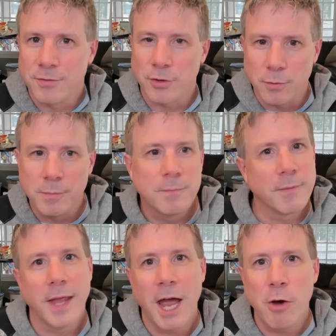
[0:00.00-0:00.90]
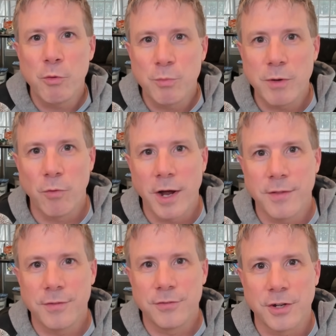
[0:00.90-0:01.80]
So how would we write
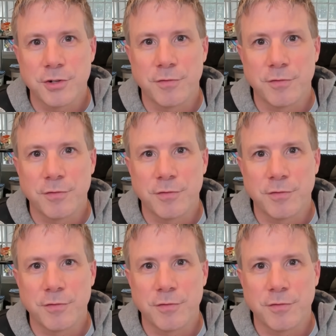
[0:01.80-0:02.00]
such a